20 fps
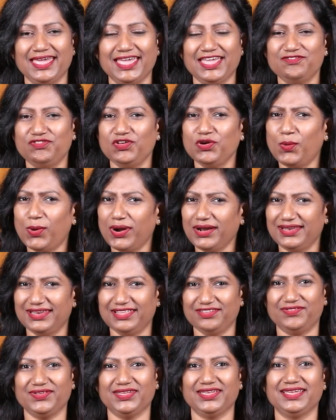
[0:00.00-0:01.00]
if you are
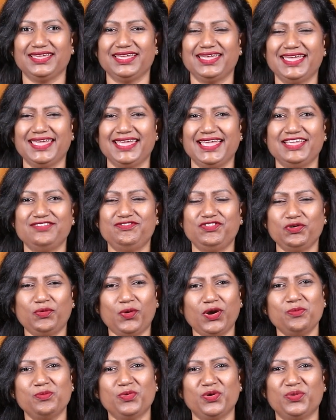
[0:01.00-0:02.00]
living, if you
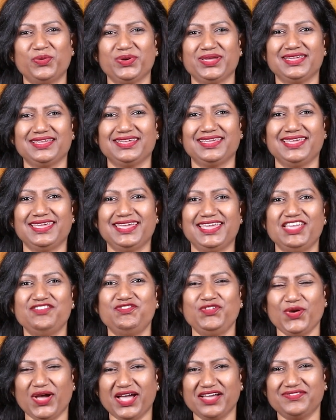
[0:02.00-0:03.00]
are moving,
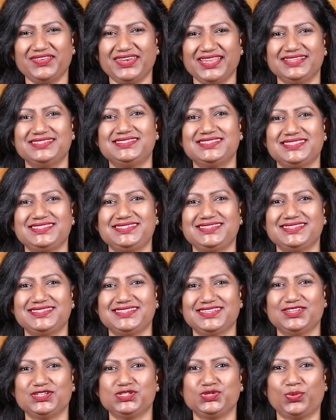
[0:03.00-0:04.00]
if you have an
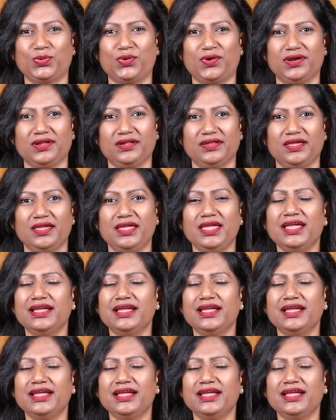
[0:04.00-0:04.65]
existence in this world,